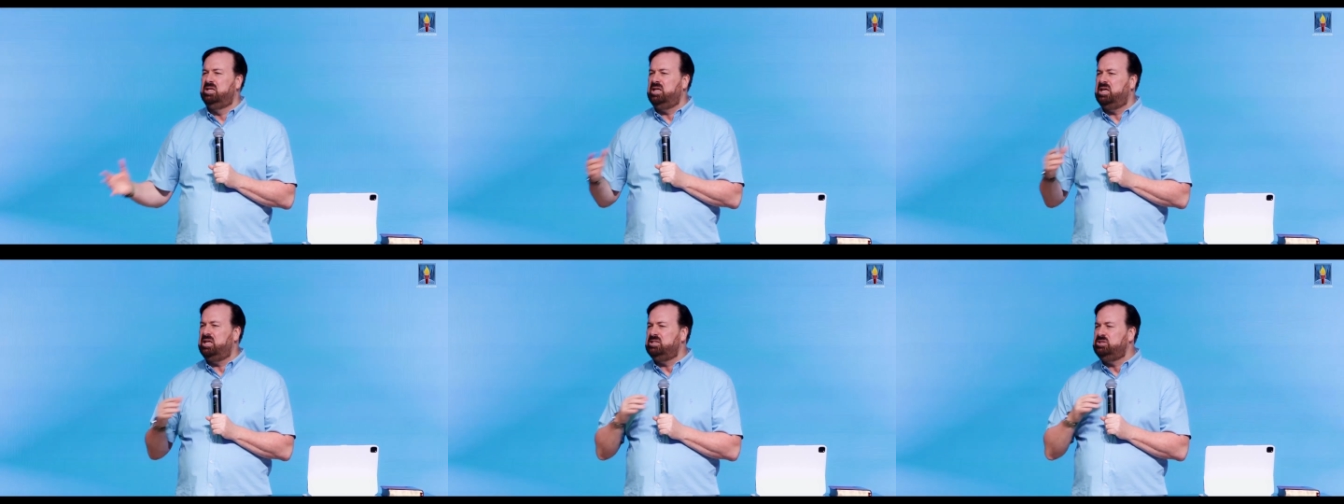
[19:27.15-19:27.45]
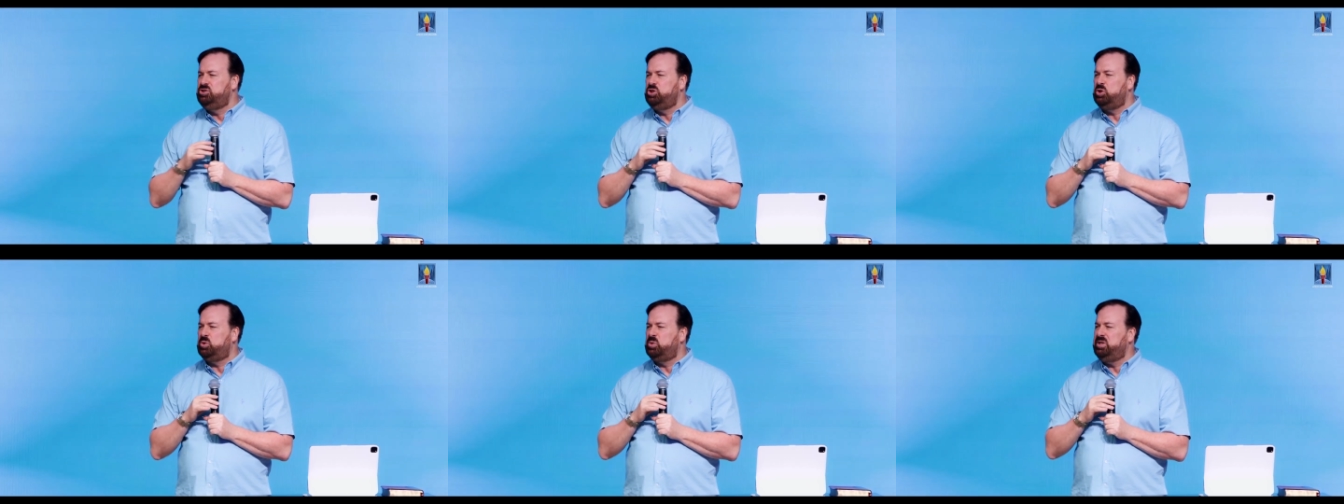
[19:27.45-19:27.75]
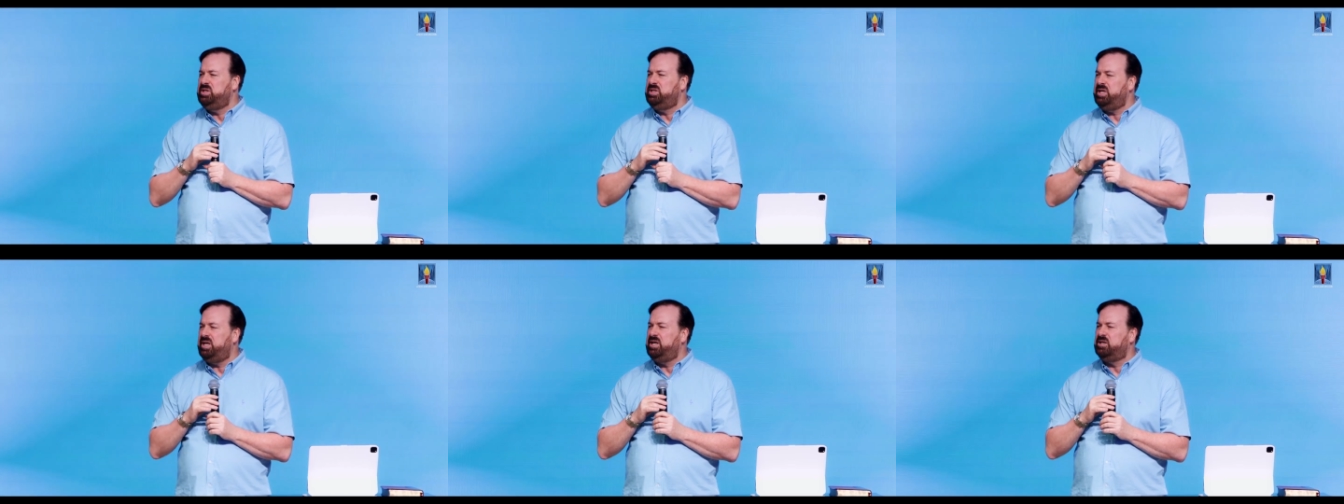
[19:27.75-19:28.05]
and
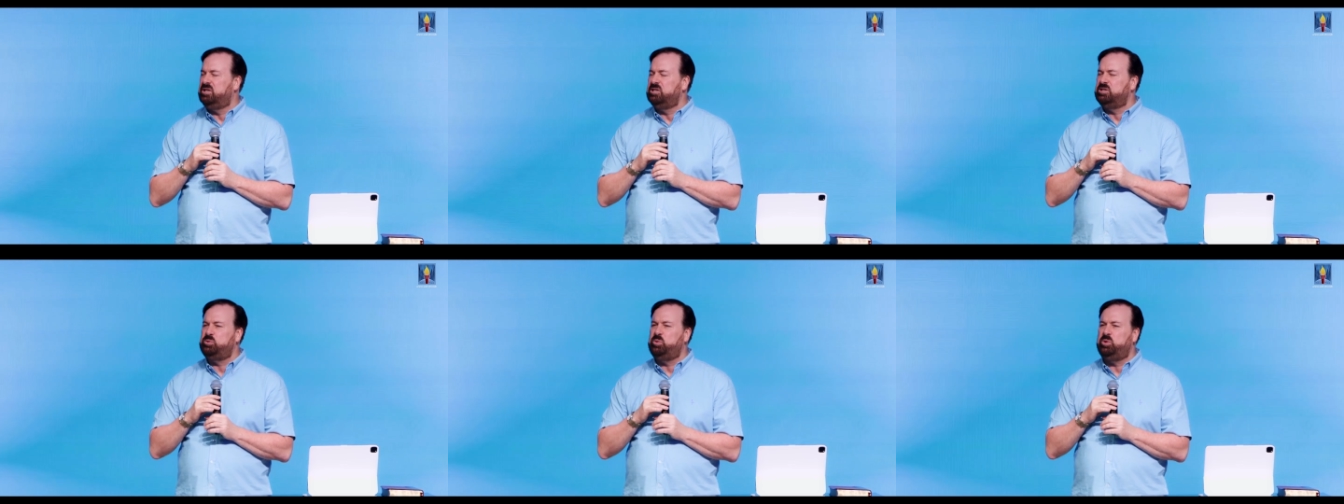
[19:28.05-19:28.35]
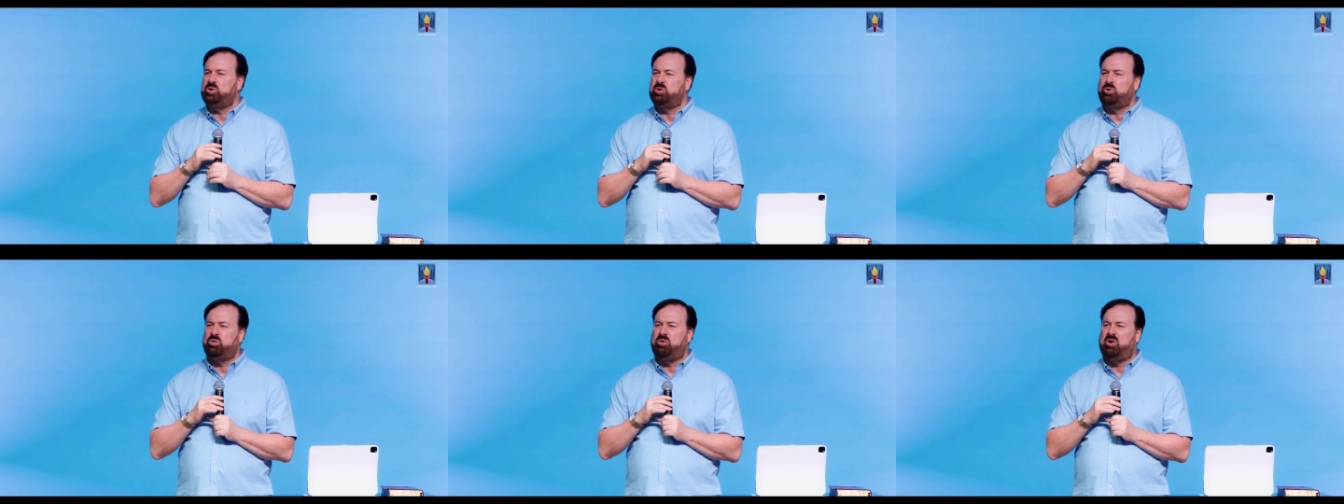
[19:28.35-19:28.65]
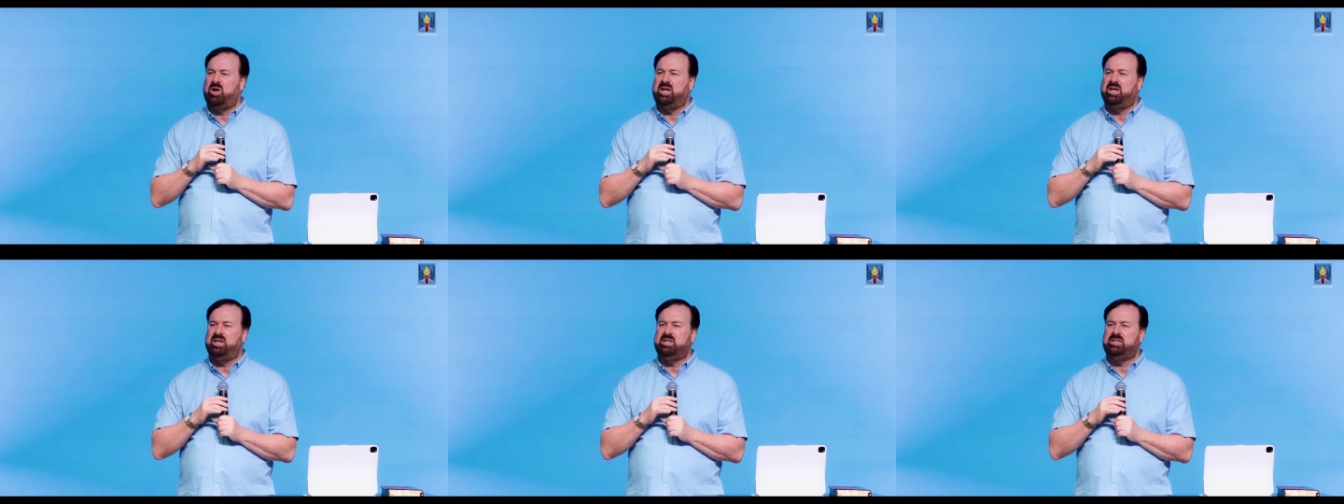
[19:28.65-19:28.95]
joint heirs with
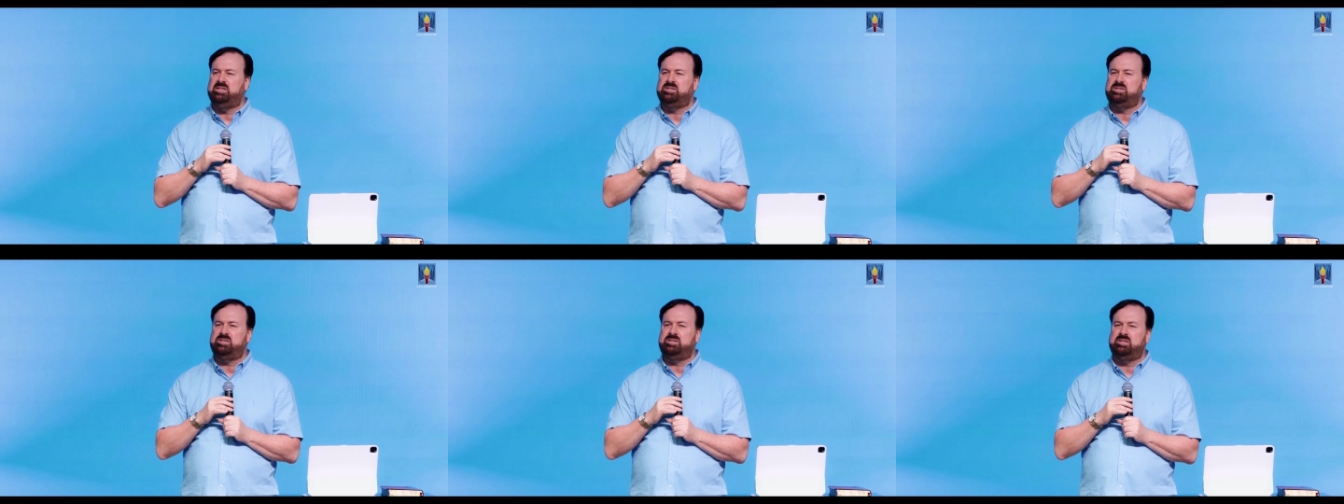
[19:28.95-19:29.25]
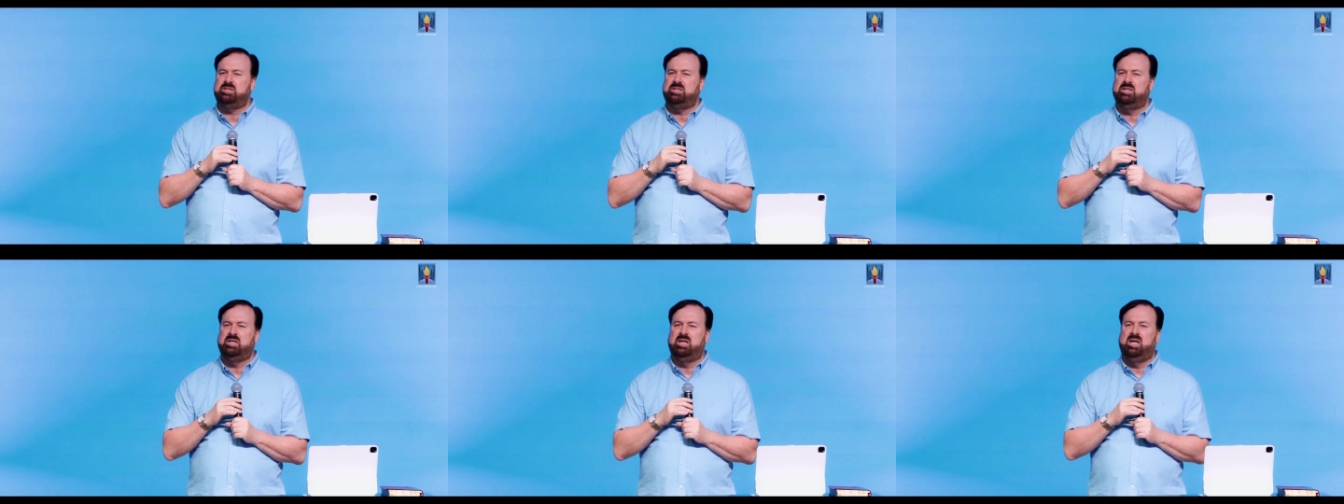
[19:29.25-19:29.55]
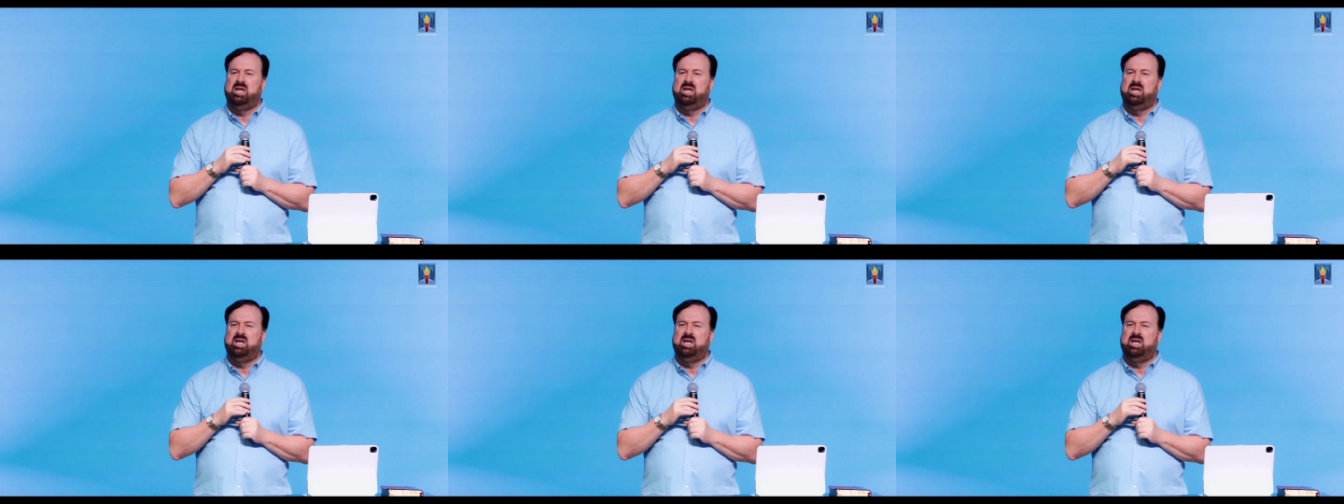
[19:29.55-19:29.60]
Christ.